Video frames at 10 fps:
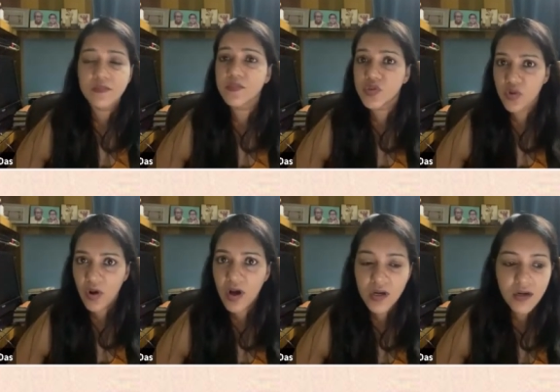
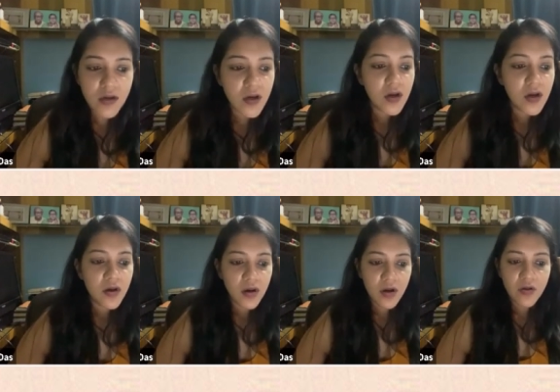stronger
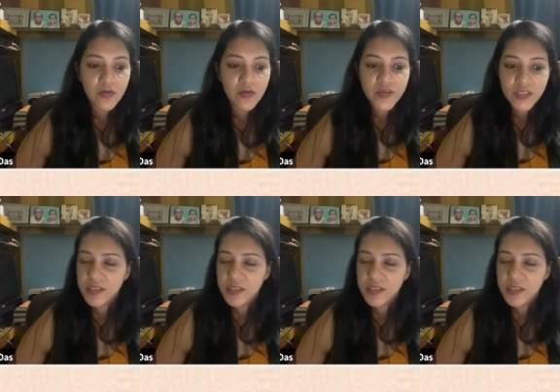uh, with